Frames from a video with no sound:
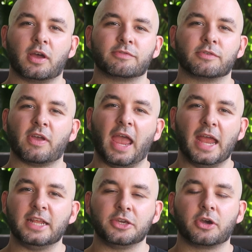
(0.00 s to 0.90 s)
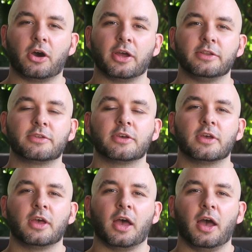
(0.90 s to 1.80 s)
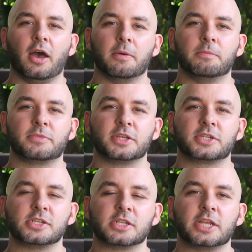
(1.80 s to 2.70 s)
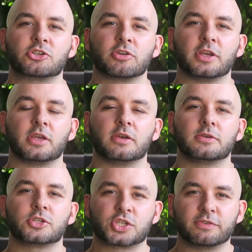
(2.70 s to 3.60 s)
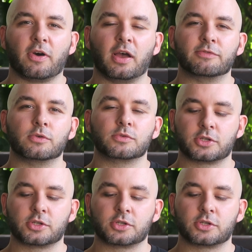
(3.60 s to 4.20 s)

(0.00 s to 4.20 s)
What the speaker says: life of any kind. This is literally survival.